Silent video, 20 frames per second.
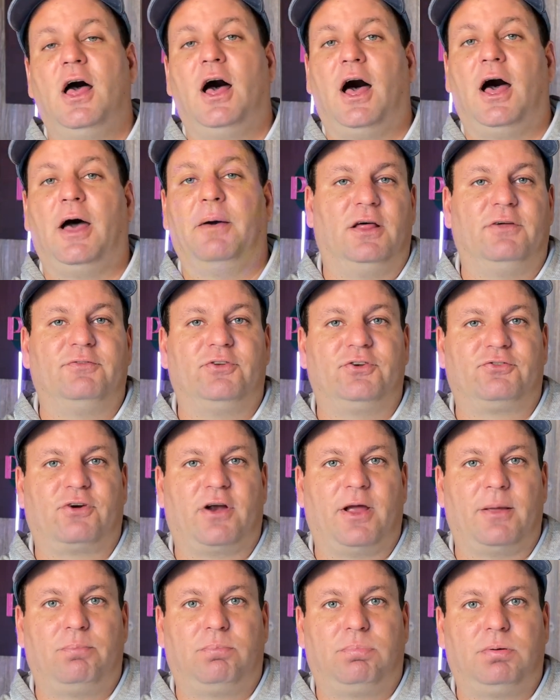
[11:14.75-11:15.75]
I love to
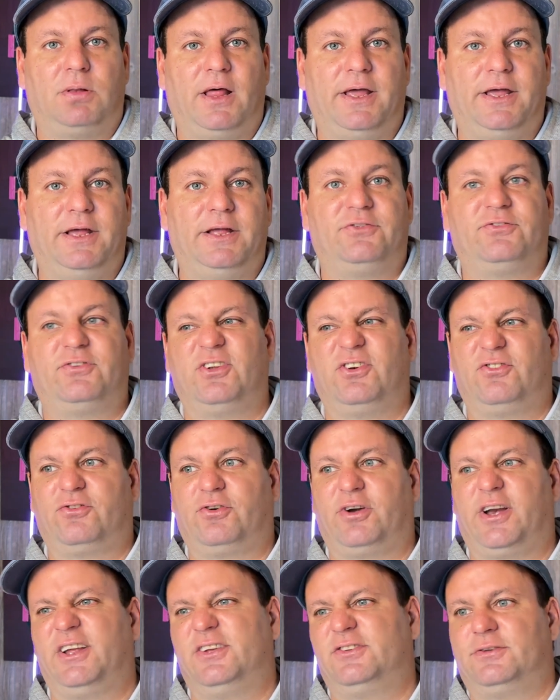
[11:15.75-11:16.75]
try plates and
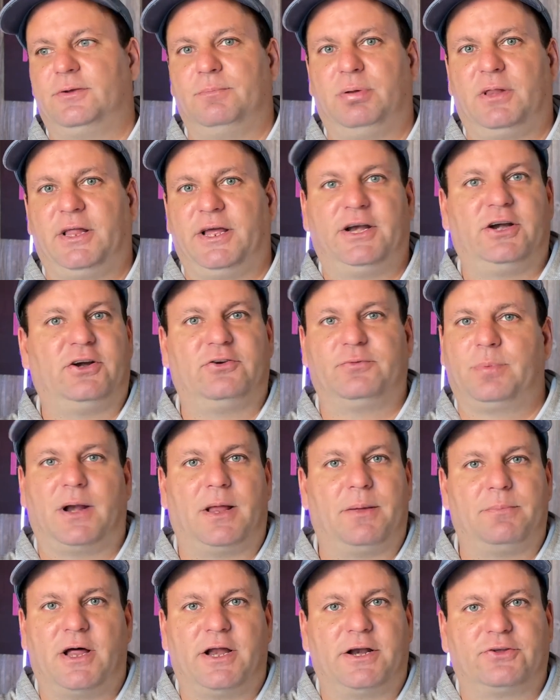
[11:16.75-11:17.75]
drinks and planters, but
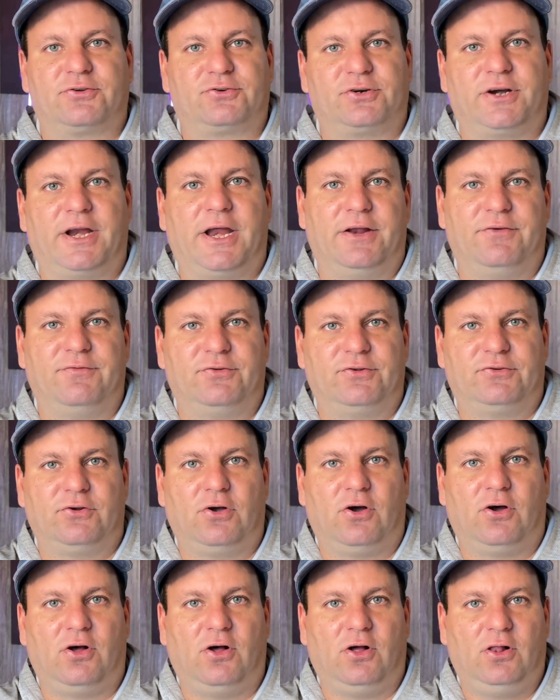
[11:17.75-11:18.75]
I'm not as creative as
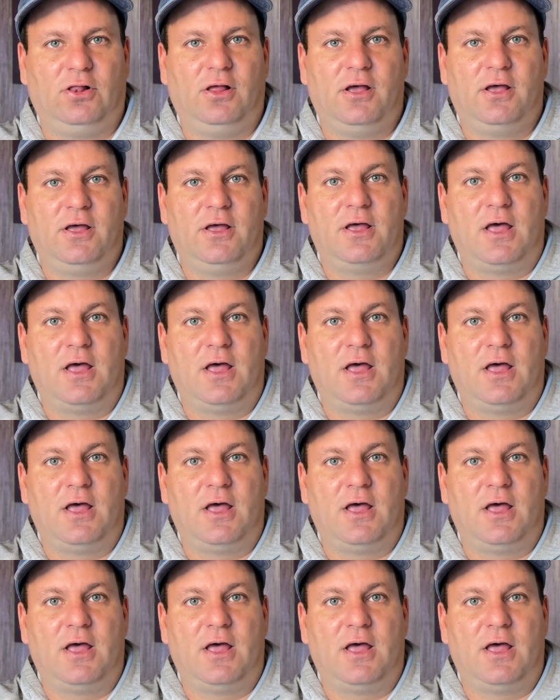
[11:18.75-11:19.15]
y'all.